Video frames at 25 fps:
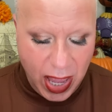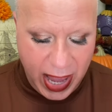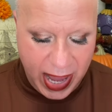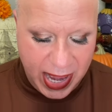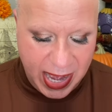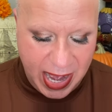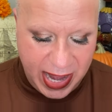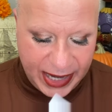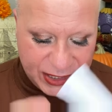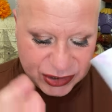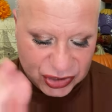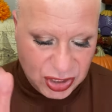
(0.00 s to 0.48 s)

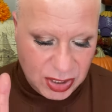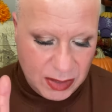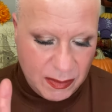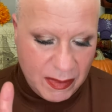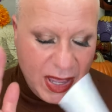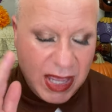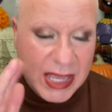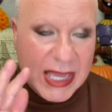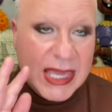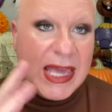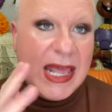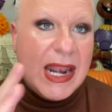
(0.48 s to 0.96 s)
And I actually,
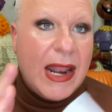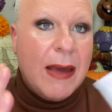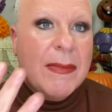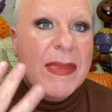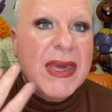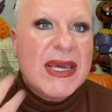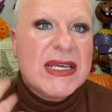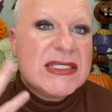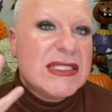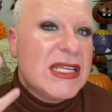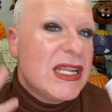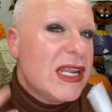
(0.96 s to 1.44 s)
again, I
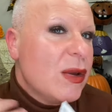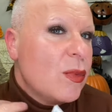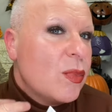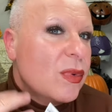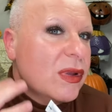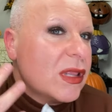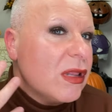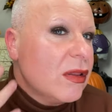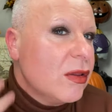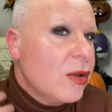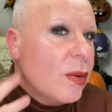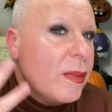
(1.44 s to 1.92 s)
mixed it in
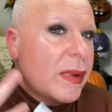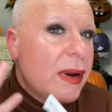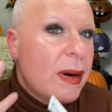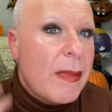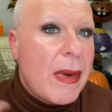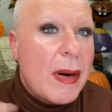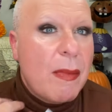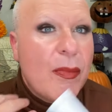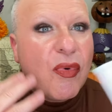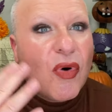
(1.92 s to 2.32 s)
with a little bit of my